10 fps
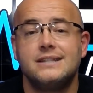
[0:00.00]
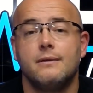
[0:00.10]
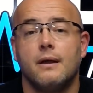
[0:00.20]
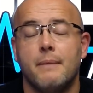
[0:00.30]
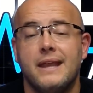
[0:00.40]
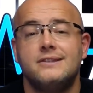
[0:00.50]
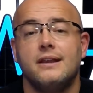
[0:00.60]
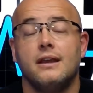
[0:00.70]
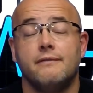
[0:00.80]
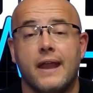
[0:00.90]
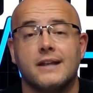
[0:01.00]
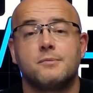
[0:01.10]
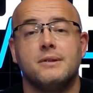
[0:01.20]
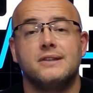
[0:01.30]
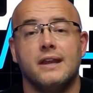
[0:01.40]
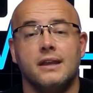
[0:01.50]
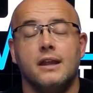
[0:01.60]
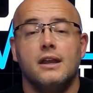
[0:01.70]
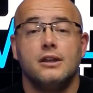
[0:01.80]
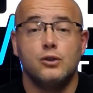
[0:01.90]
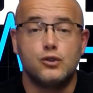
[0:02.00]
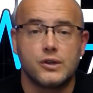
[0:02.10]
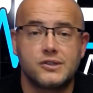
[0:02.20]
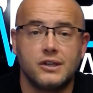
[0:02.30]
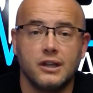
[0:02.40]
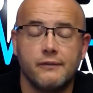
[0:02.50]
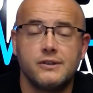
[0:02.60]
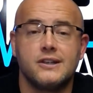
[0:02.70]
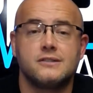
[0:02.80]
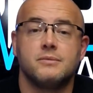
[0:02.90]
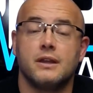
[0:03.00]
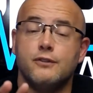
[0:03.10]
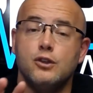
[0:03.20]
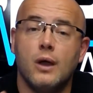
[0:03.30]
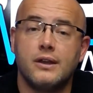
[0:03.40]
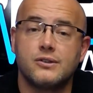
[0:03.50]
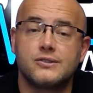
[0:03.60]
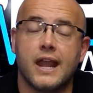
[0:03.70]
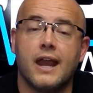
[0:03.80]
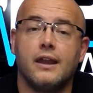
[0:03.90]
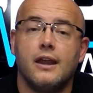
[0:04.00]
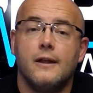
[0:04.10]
amazing advancements in nutrition delivery systems that if you understand